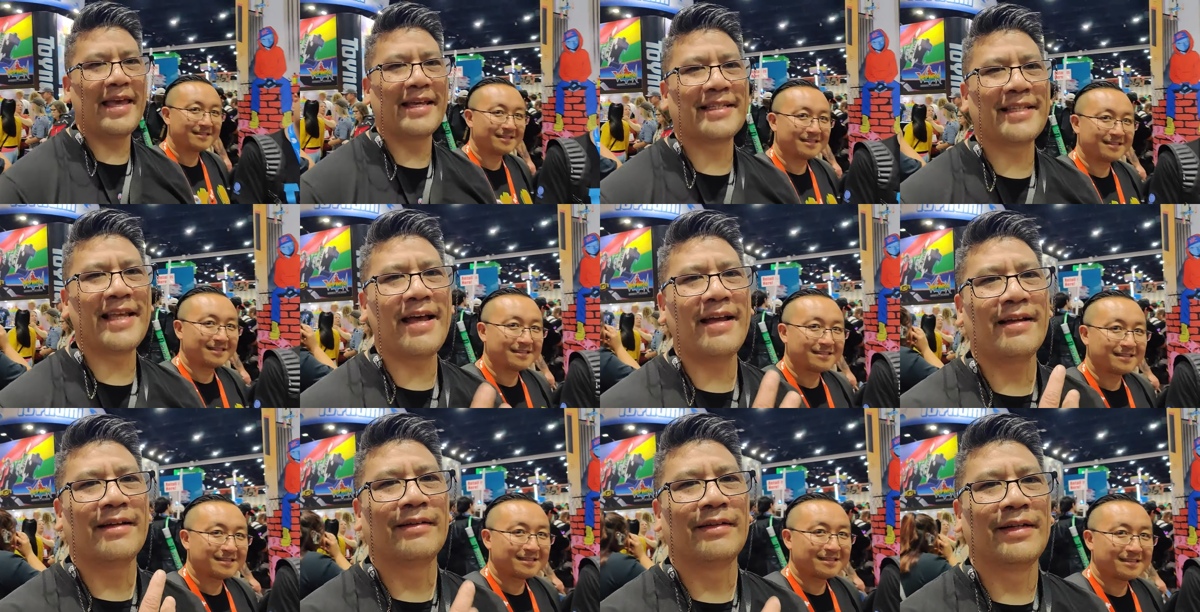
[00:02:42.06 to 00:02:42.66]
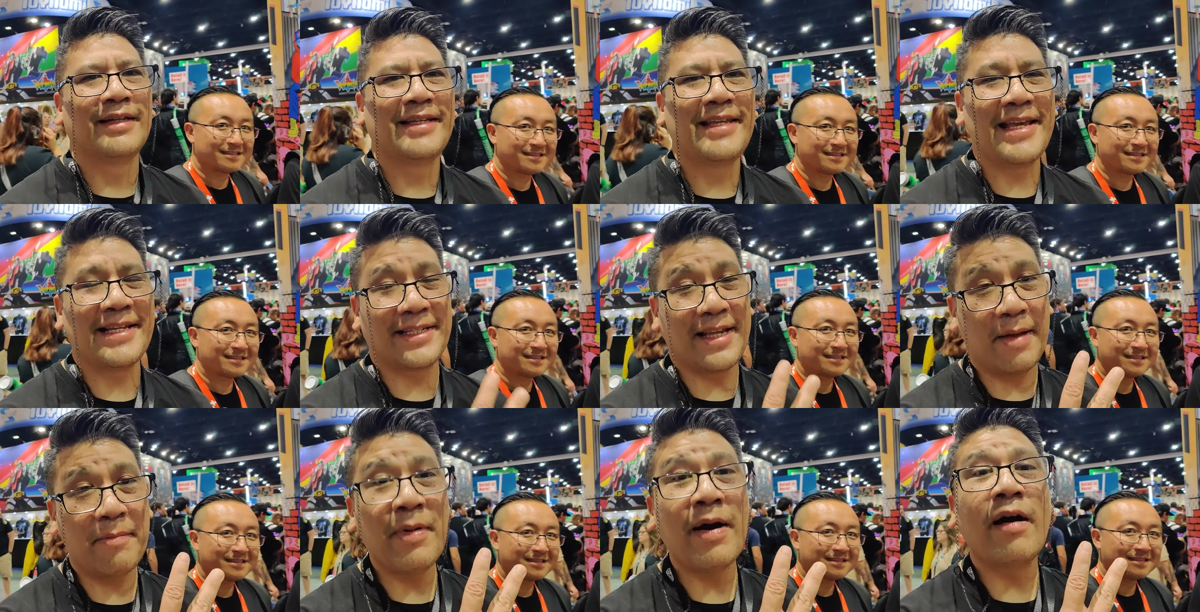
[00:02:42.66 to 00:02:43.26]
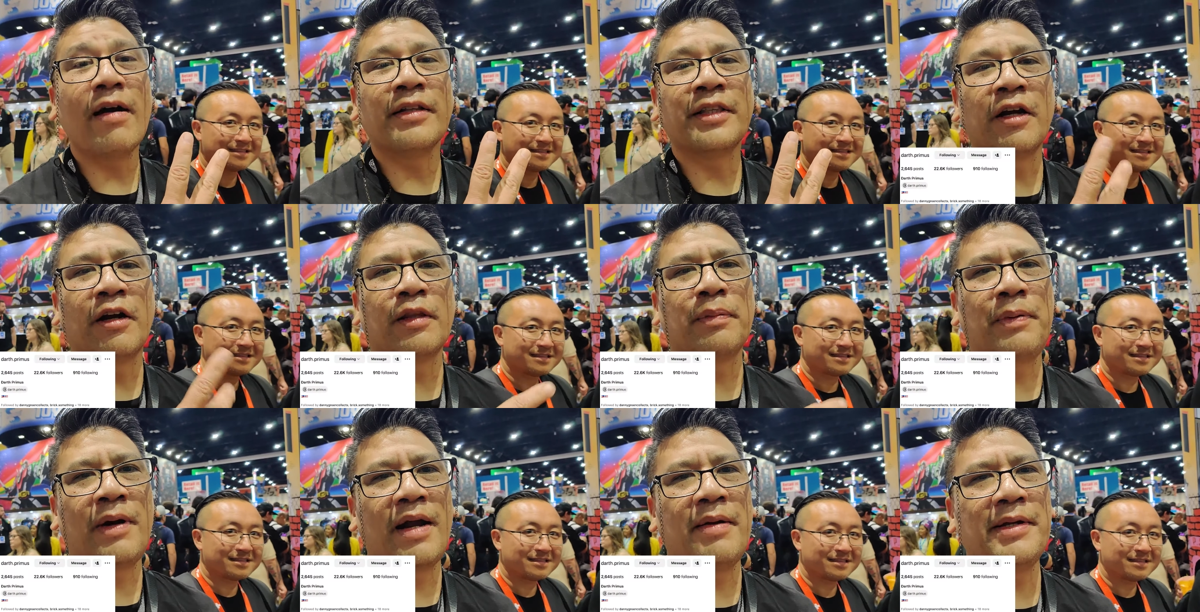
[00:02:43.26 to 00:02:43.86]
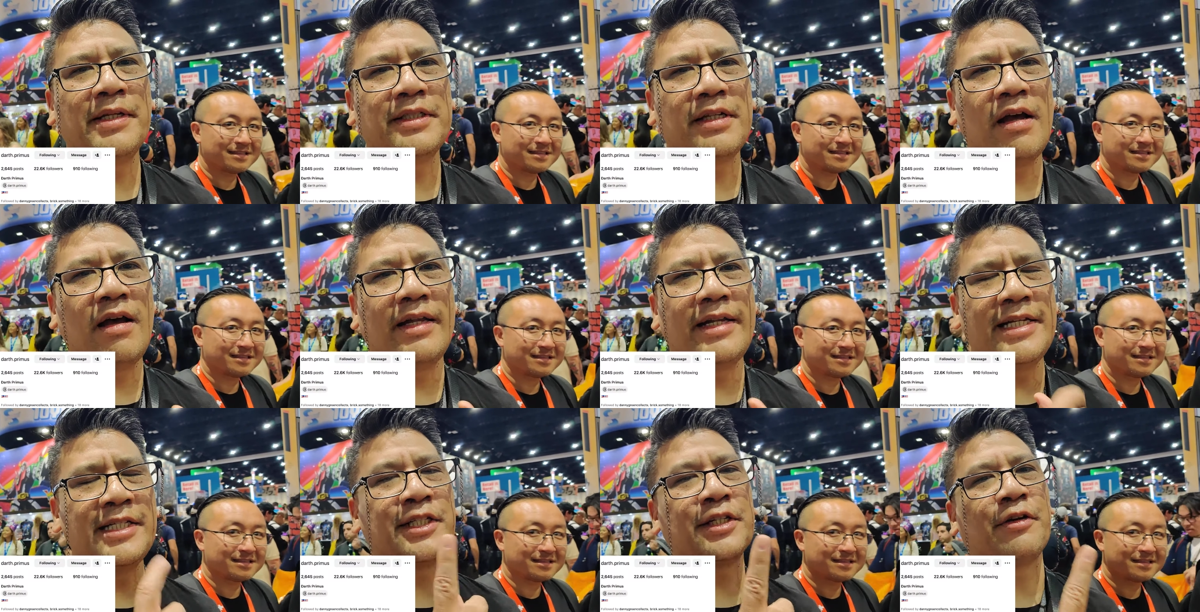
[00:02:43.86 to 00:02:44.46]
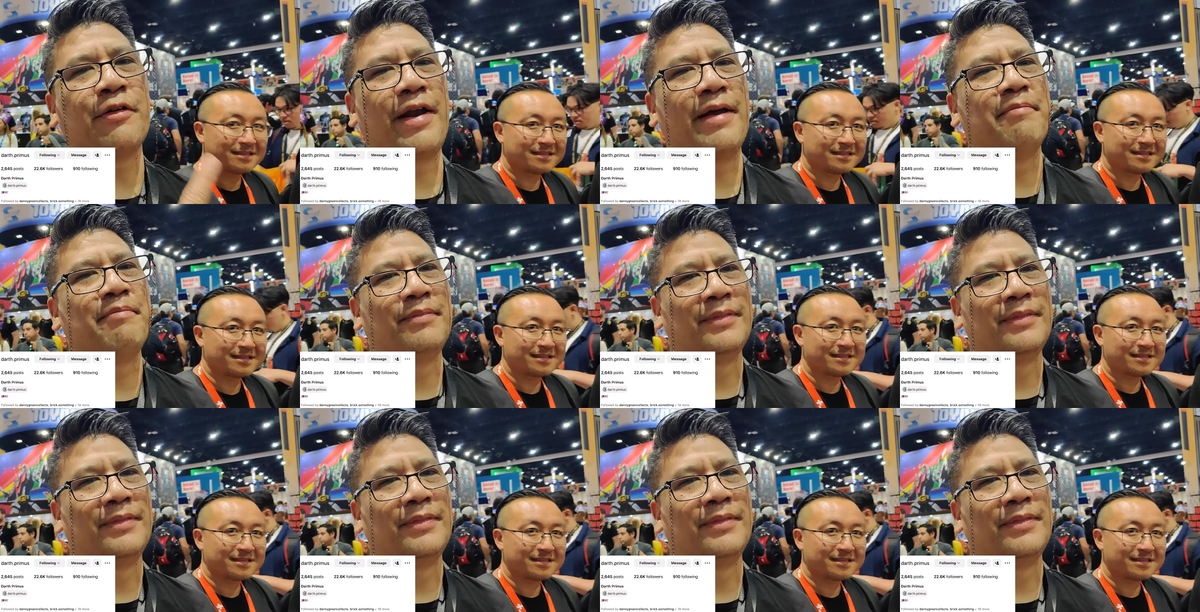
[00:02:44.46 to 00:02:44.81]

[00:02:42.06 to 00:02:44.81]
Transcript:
Speaker 1: yes, going on, brother? Yes, I'm Darth Primus on Instagram.